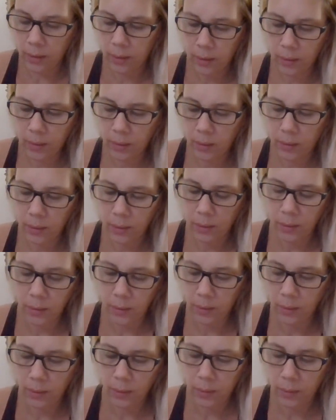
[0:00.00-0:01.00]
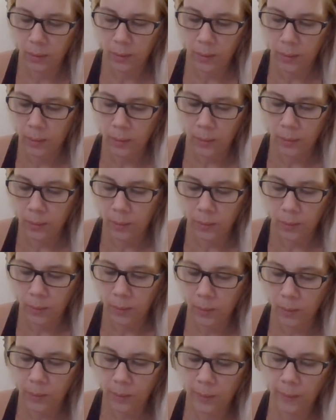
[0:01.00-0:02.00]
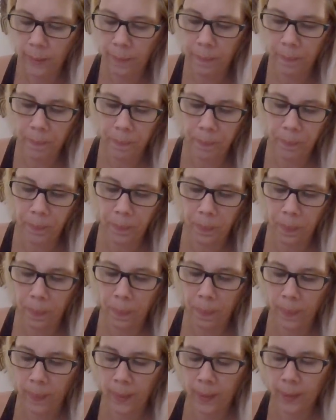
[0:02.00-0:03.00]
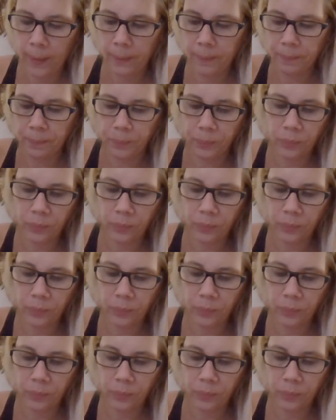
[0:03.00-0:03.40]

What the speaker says: [no speech]